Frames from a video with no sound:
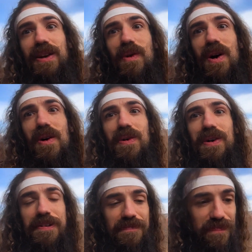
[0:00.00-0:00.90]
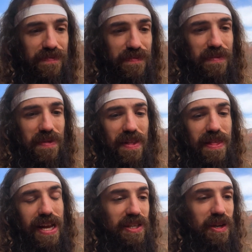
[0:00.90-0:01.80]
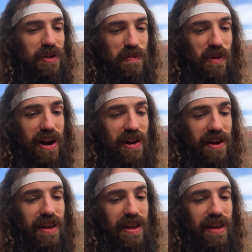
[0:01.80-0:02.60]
whoa, that's a huge prayer.